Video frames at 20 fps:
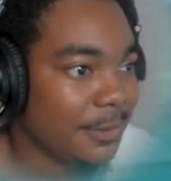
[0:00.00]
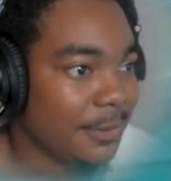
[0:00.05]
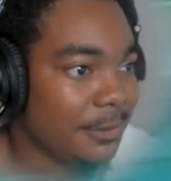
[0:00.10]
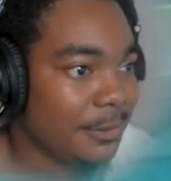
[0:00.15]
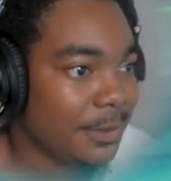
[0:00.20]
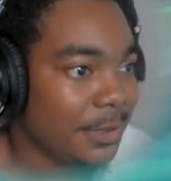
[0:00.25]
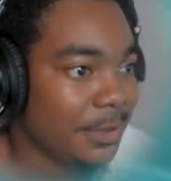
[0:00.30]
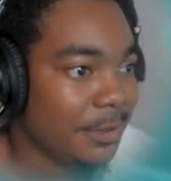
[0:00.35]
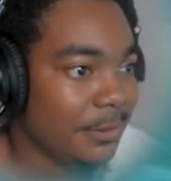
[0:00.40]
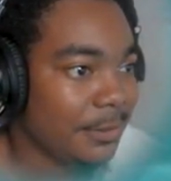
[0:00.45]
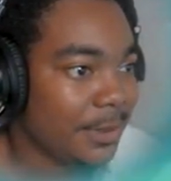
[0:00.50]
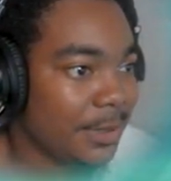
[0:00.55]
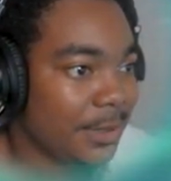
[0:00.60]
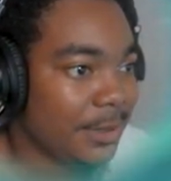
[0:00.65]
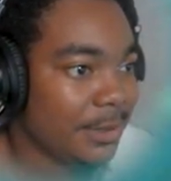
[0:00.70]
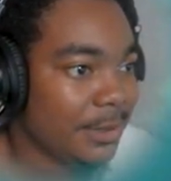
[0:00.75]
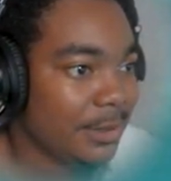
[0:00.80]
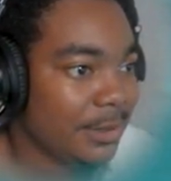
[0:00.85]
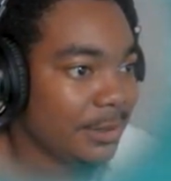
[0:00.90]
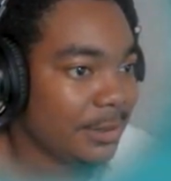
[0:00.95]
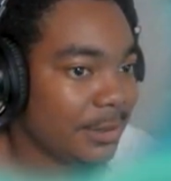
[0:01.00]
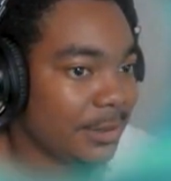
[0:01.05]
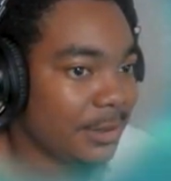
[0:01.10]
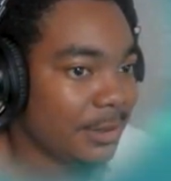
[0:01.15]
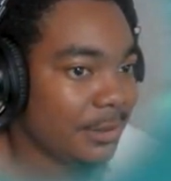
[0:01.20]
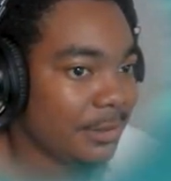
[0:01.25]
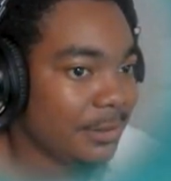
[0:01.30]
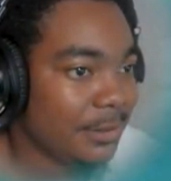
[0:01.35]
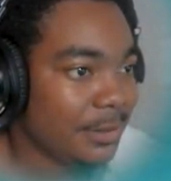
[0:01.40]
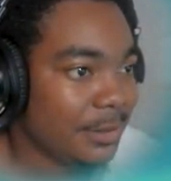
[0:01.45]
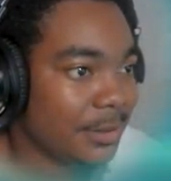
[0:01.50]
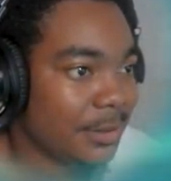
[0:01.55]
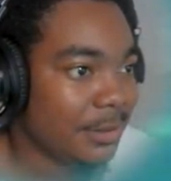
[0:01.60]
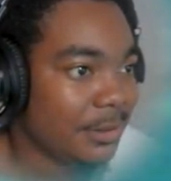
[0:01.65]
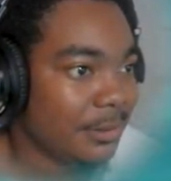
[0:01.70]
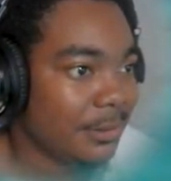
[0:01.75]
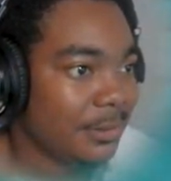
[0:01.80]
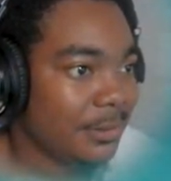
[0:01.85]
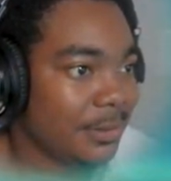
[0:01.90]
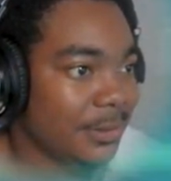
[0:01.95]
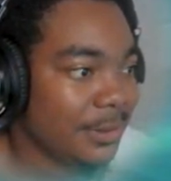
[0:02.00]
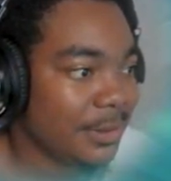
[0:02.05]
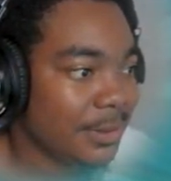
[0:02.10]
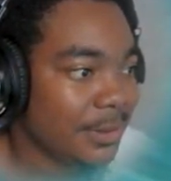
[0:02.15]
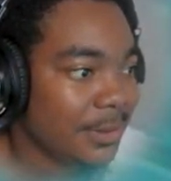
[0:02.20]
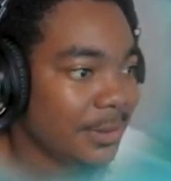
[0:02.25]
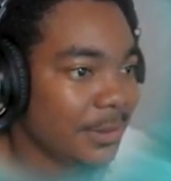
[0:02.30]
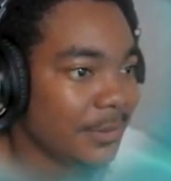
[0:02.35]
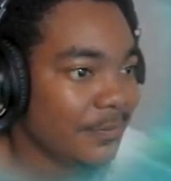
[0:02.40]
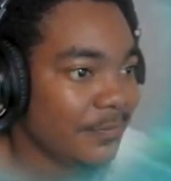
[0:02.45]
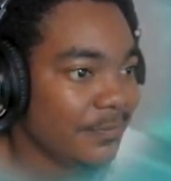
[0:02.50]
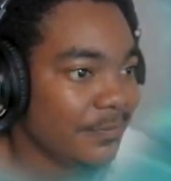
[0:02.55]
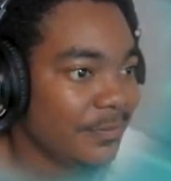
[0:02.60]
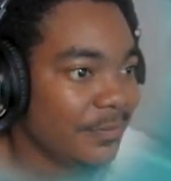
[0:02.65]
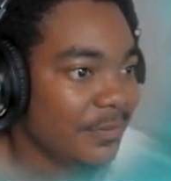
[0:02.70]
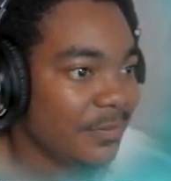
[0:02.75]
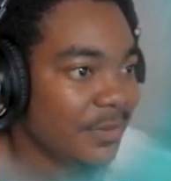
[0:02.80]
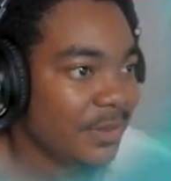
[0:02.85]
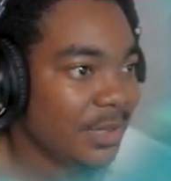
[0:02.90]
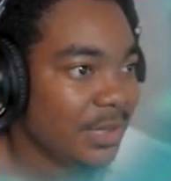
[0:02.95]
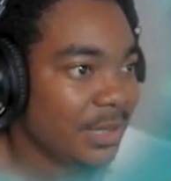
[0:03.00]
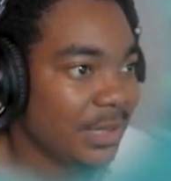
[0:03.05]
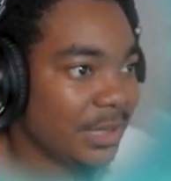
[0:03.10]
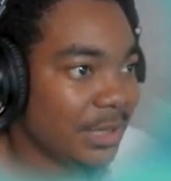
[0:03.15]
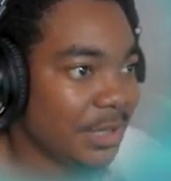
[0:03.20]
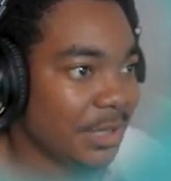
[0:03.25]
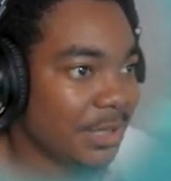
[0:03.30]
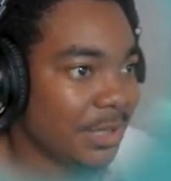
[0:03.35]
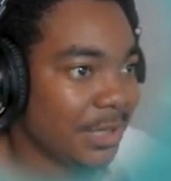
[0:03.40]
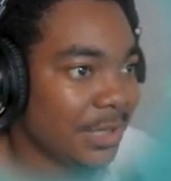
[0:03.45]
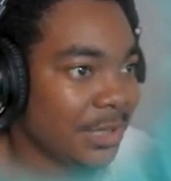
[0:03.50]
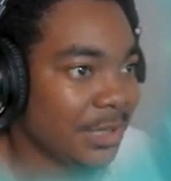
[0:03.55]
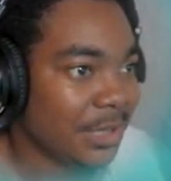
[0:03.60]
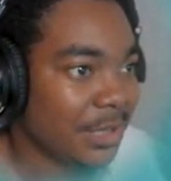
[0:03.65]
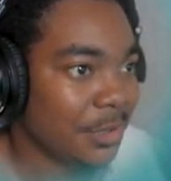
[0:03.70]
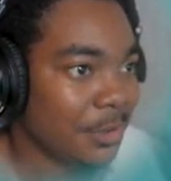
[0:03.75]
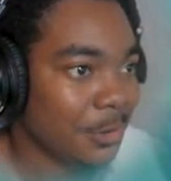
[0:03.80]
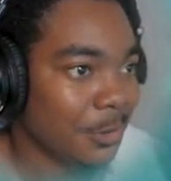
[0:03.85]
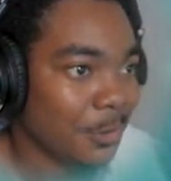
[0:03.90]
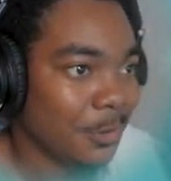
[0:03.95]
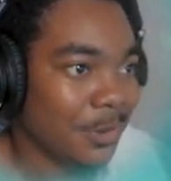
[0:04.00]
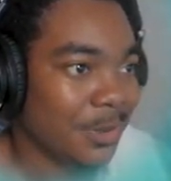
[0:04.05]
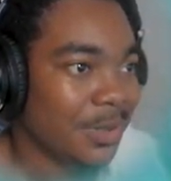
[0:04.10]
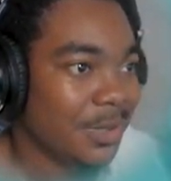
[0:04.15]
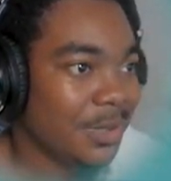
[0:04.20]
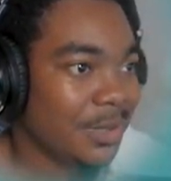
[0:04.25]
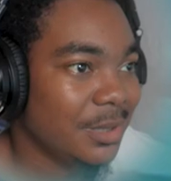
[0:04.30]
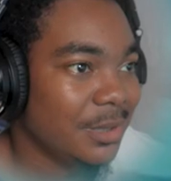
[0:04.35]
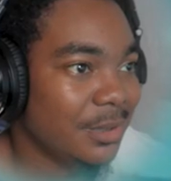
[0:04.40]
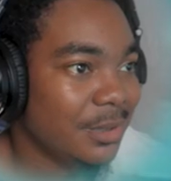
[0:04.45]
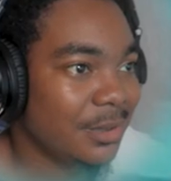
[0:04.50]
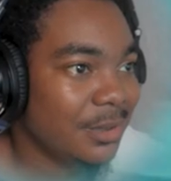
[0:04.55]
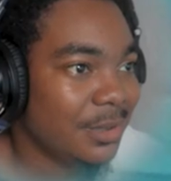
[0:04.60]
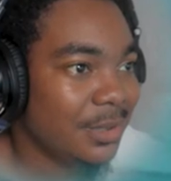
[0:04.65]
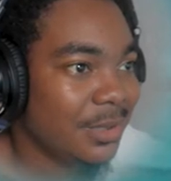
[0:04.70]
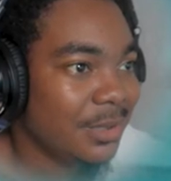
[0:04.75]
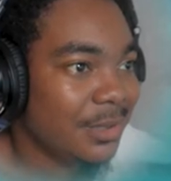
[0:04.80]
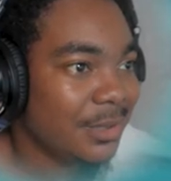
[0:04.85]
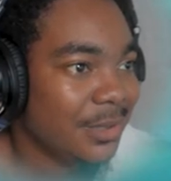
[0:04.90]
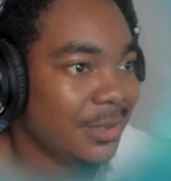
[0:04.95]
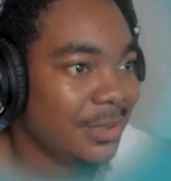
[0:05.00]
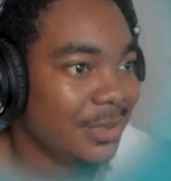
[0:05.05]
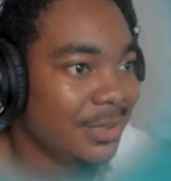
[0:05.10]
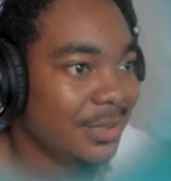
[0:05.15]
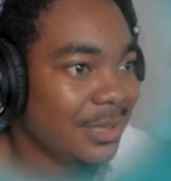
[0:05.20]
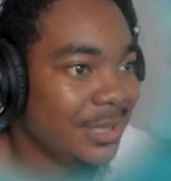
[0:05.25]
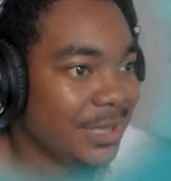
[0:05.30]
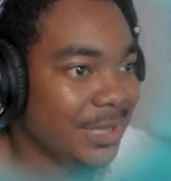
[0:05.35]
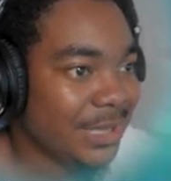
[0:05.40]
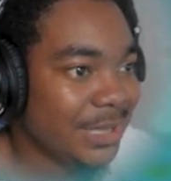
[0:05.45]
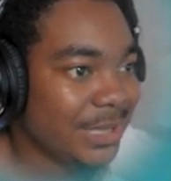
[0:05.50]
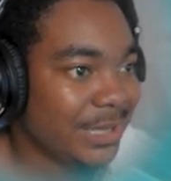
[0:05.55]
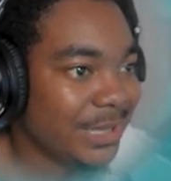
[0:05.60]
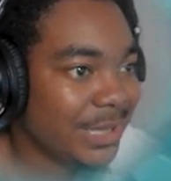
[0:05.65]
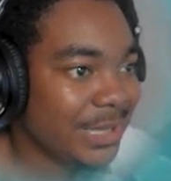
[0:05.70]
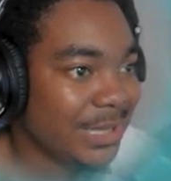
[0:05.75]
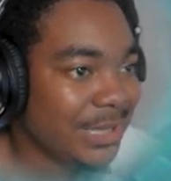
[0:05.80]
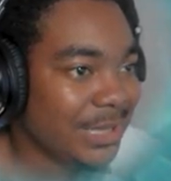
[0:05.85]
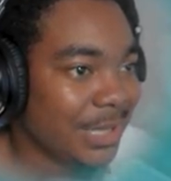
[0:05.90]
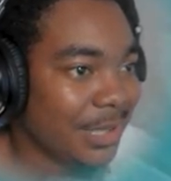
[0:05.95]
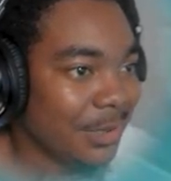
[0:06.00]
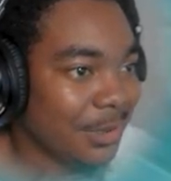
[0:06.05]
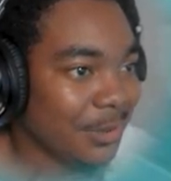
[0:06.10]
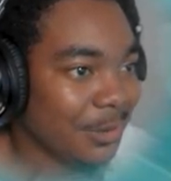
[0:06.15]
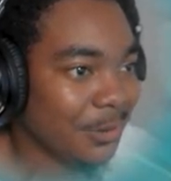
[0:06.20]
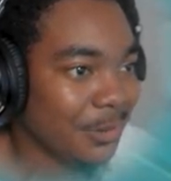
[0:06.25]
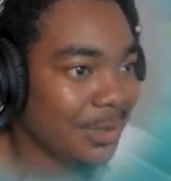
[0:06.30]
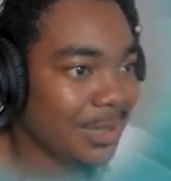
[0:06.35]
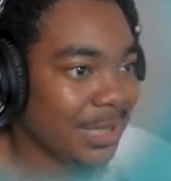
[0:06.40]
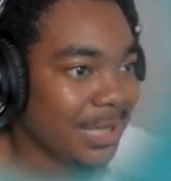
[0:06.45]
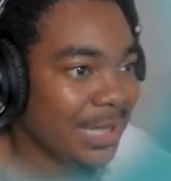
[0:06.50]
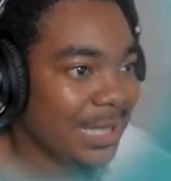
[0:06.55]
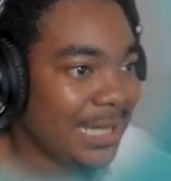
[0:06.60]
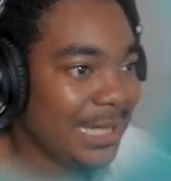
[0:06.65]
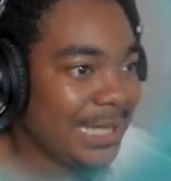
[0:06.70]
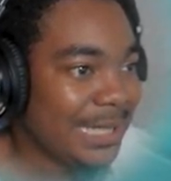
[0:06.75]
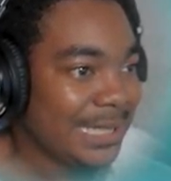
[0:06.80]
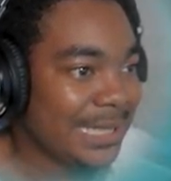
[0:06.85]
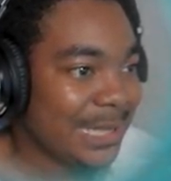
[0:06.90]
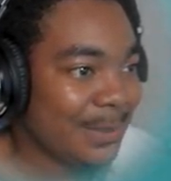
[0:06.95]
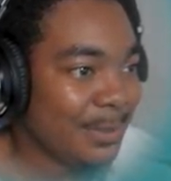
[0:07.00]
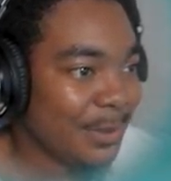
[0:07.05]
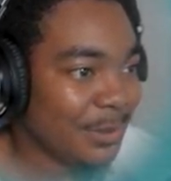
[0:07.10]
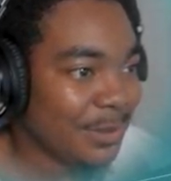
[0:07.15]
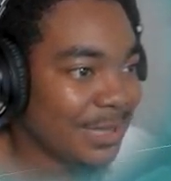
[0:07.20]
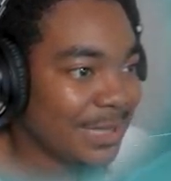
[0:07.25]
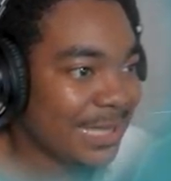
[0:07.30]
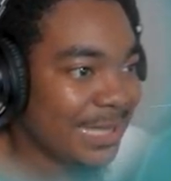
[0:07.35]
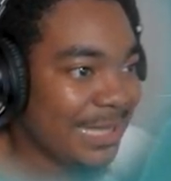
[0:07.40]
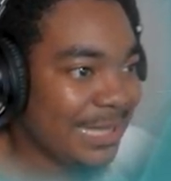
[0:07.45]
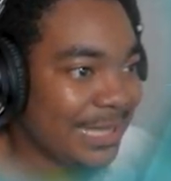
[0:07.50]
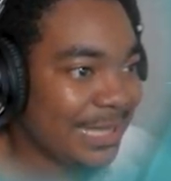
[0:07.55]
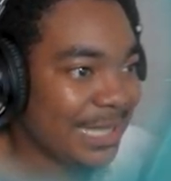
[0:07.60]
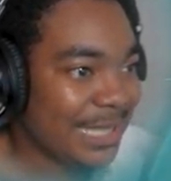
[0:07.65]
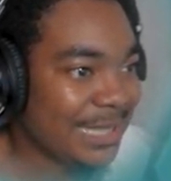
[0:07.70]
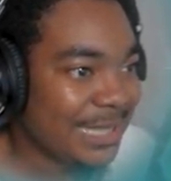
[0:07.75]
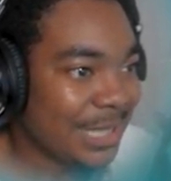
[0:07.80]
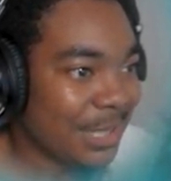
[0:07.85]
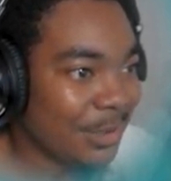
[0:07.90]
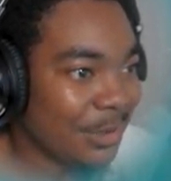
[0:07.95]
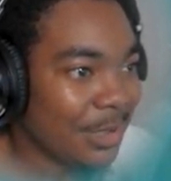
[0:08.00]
wrong here, right? No. He just lets go. He just lets go. He nibbles and then he lets go.